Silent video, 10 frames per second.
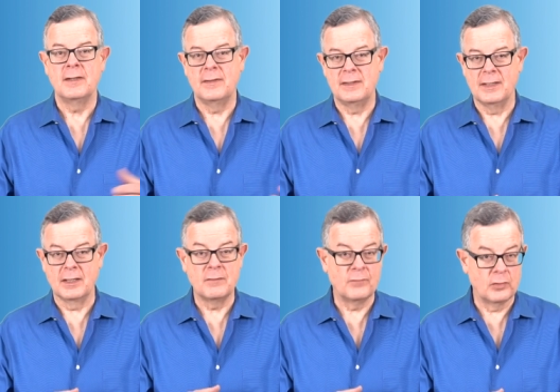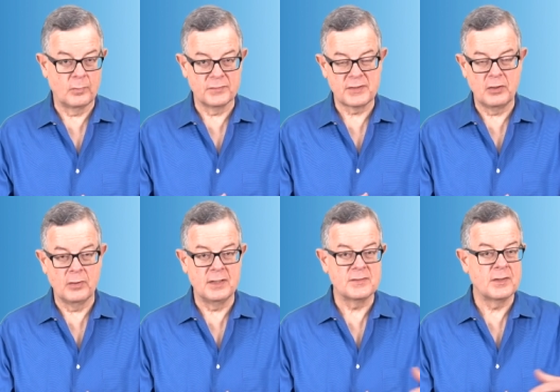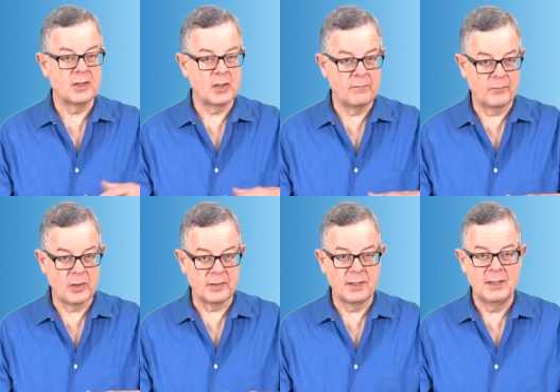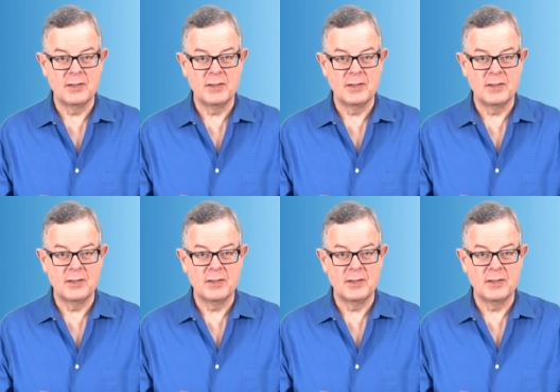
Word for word: the uh, convertible securities convert.